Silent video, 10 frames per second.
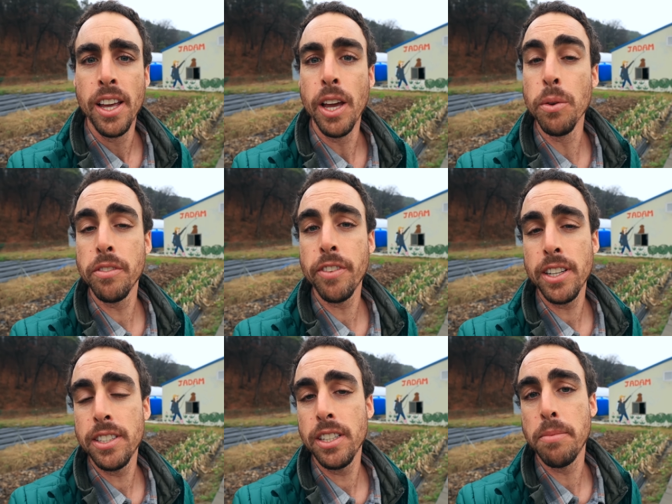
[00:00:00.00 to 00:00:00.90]
it was
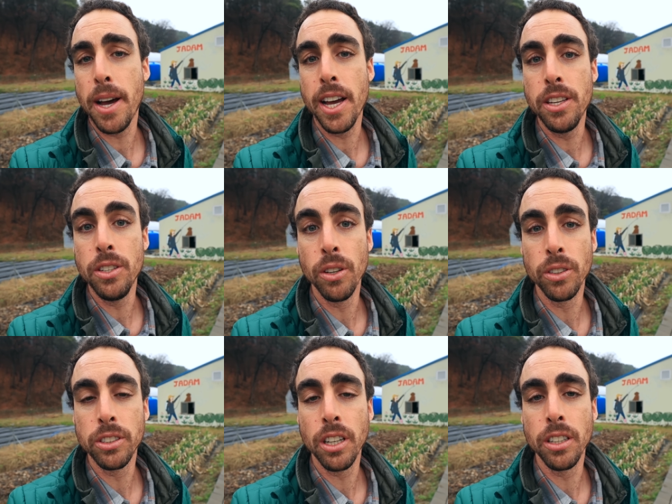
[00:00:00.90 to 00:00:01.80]
invented by
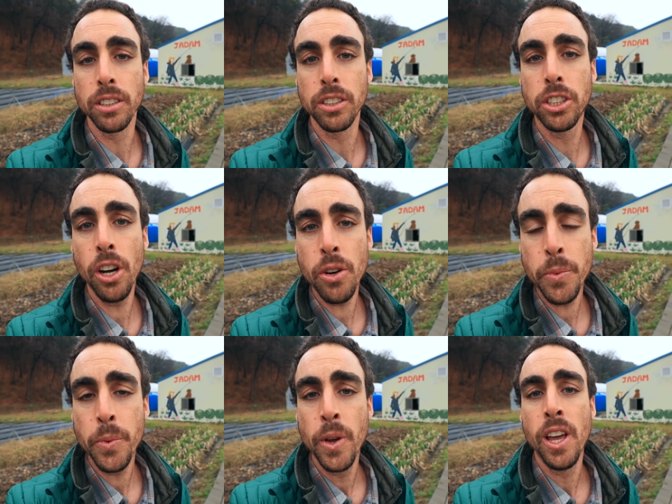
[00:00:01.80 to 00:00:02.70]
Youngsang Cho.
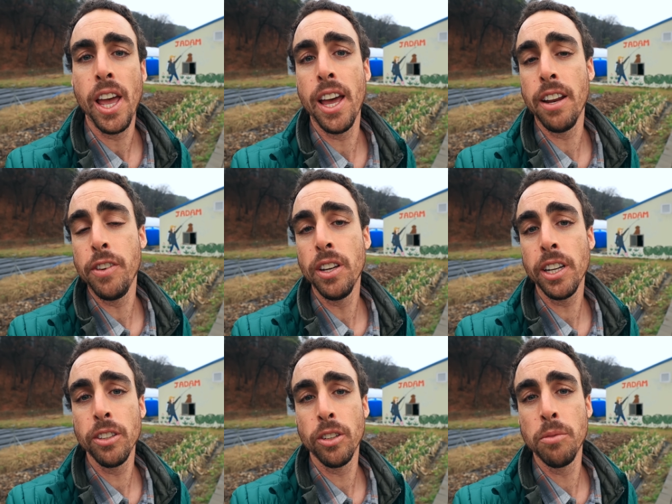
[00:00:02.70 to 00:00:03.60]
And if you'd
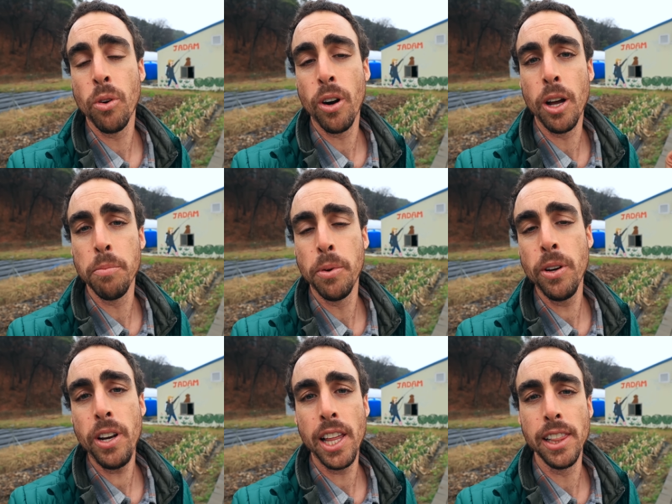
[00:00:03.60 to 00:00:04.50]
like to learn more, I'll
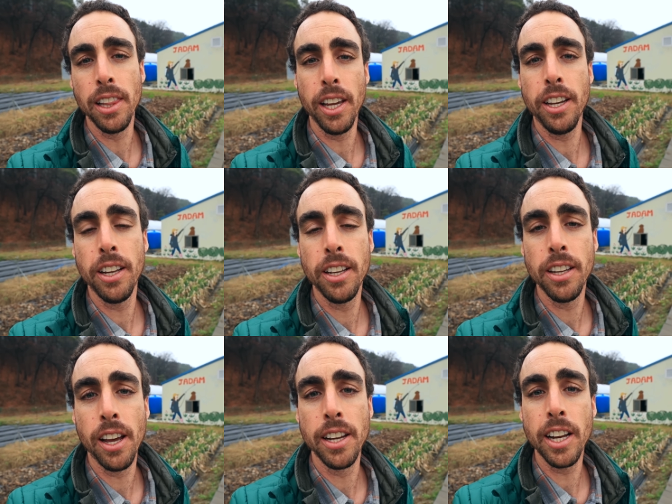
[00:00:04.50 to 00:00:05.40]
put a link
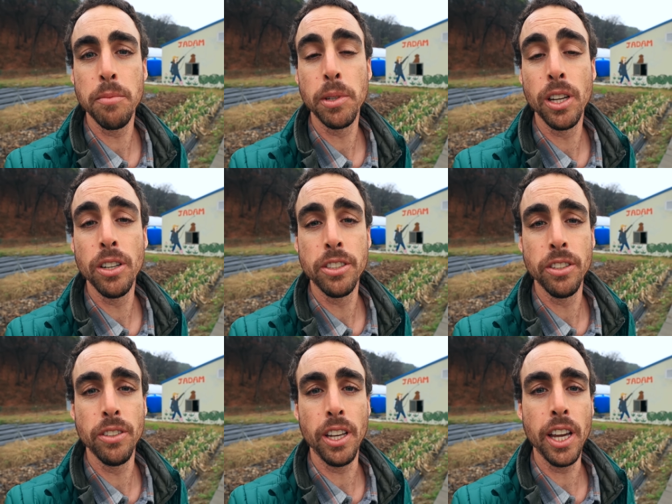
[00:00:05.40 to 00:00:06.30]
uh, down below
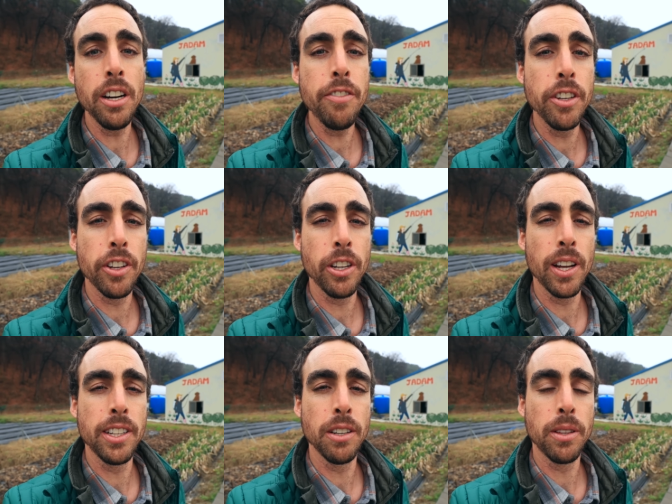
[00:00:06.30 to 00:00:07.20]
to the interview video
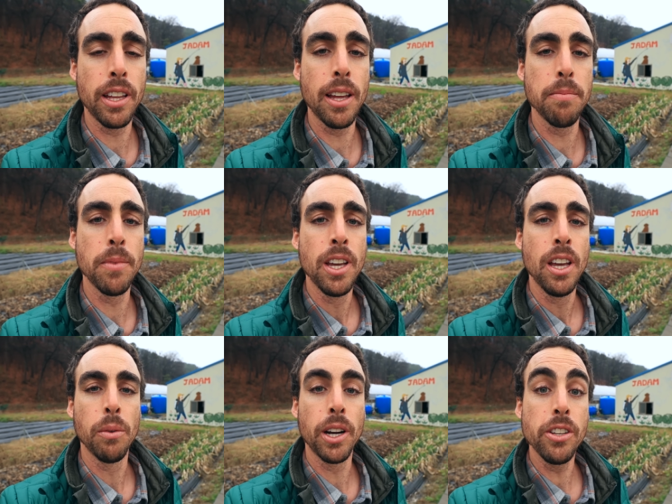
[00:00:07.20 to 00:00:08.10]
I did with him
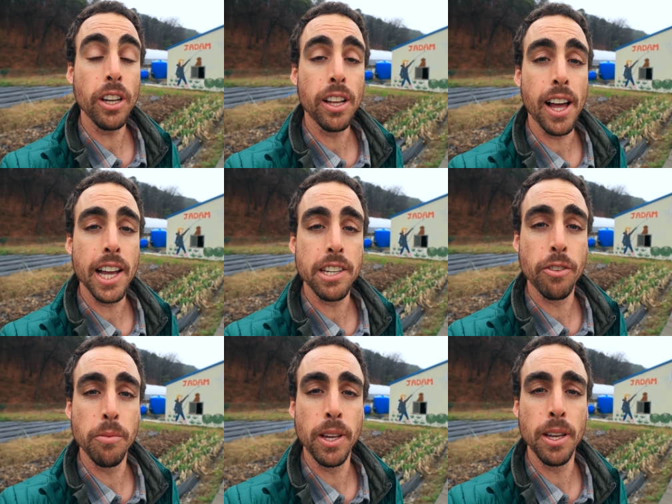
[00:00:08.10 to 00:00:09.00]
when I took a class
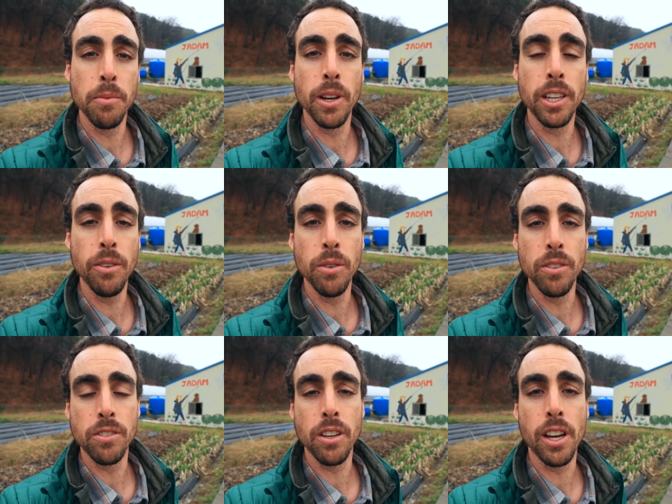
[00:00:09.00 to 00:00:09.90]
from him while he
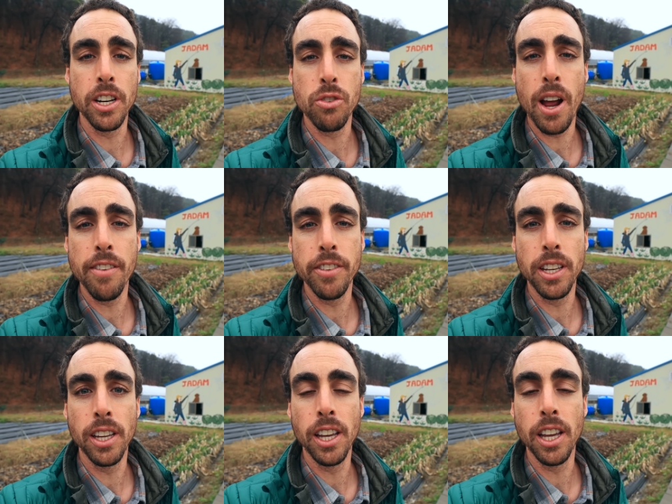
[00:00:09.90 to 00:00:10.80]
was uh,
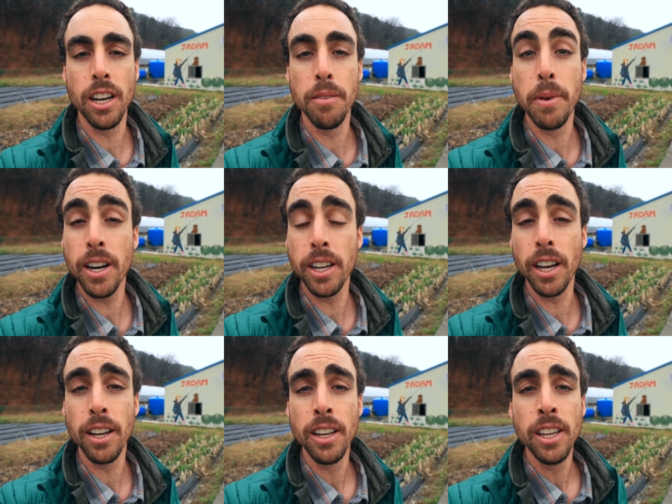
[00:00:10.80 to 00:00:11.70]
traveling in America.